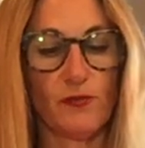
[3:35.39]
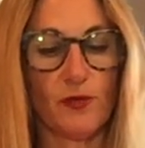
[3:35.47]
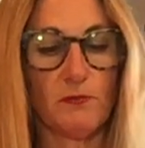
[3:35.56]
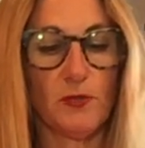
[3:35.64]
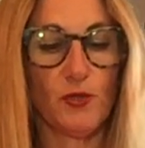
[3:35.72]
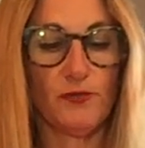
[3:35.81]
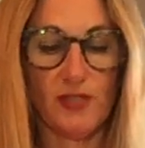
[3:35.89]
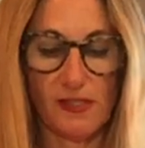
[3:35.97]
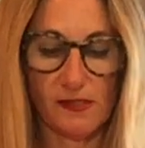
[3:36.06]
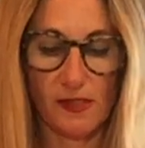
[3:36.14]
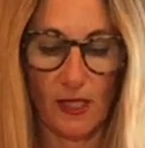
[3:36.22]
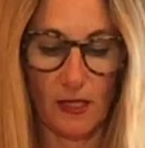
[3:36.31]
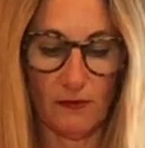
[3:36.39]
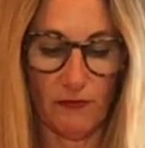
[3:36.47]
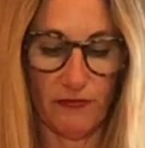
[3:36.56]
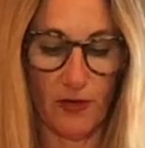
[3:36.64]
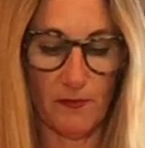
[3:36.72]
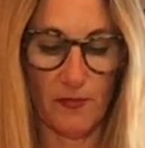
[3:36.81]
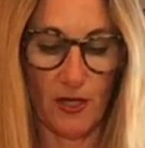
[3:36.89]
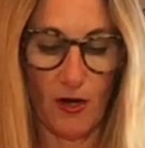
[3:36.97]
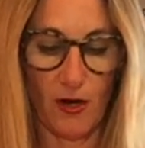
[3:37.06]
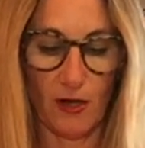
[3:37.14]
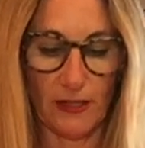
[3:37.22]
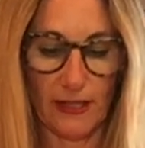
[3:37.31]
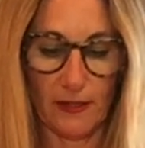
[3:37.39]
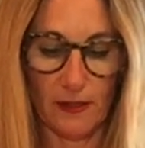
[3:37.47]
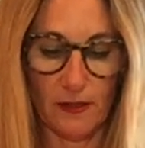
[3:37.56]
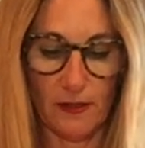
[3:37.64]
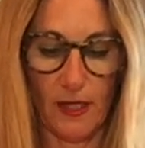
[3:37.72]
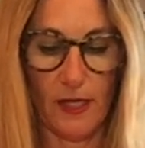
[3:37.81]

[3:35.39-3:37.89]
to remove the skin from the garlic.